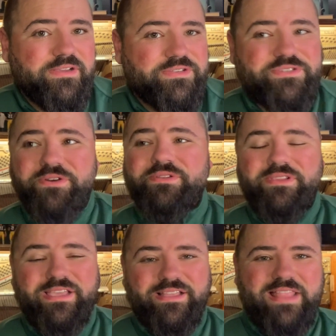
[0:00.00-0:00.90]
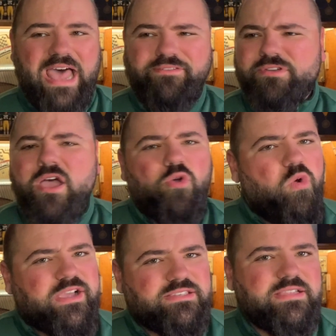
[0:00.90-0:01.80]
Certainly a lot of
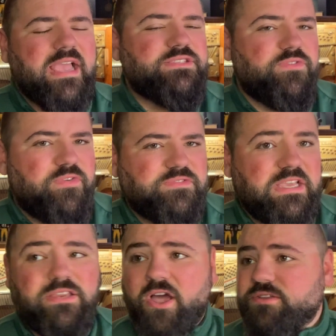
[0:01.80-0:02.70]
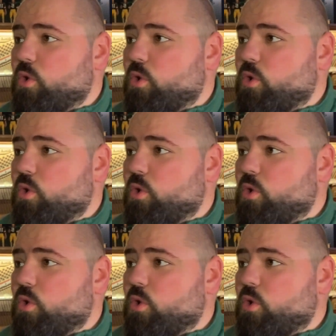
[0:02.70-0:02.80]
quick slants for 15 yards